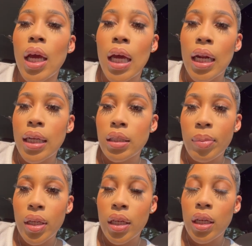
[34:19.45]
and not
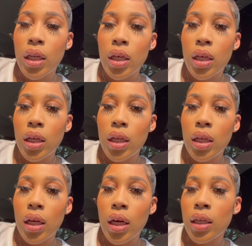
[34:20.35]
spend
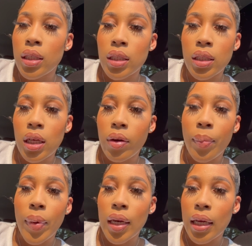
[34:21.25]
unnecessary
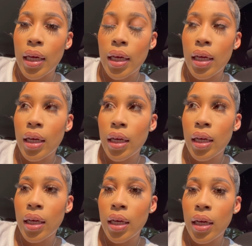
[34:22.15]
money,
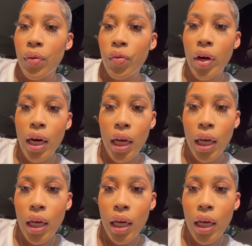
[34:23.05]
right?